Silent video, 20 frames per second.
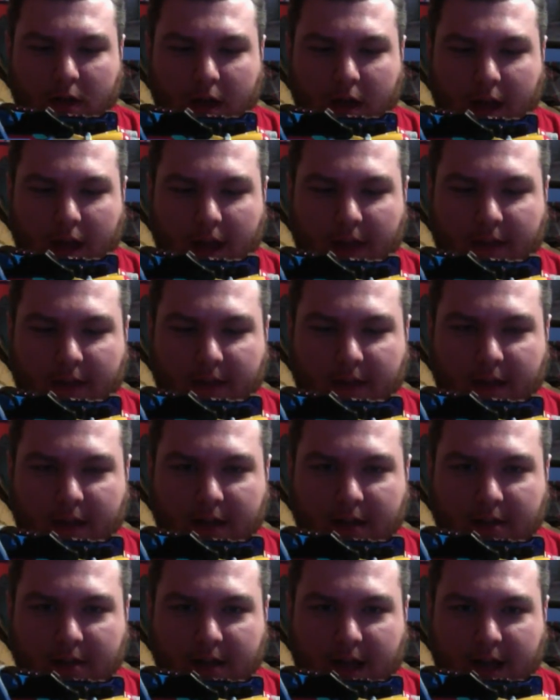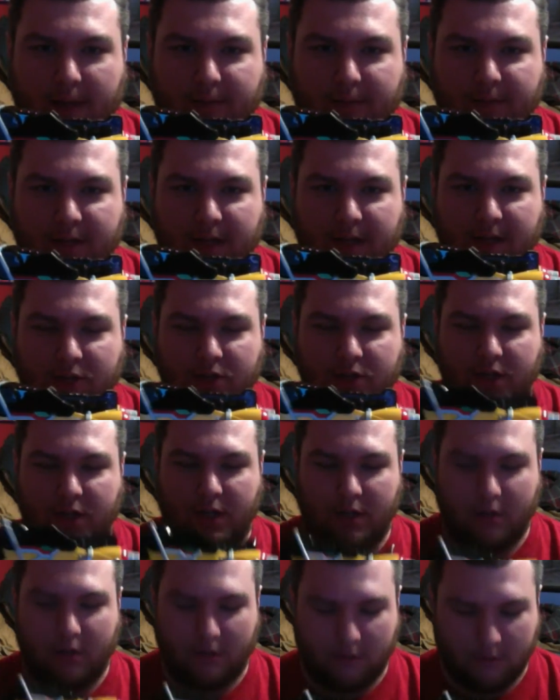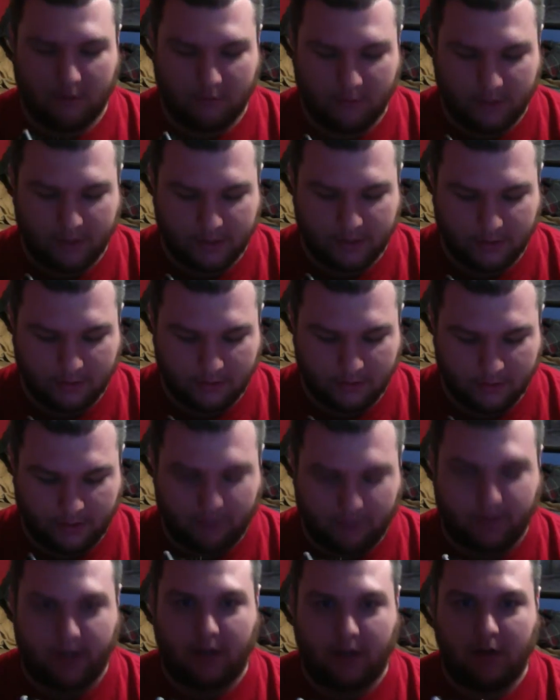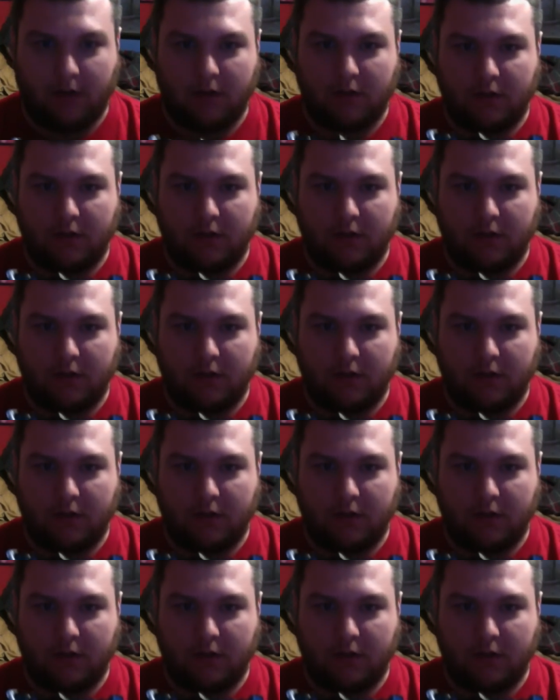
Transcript: And then the top Zidinchi, where is it? Yeah, right here.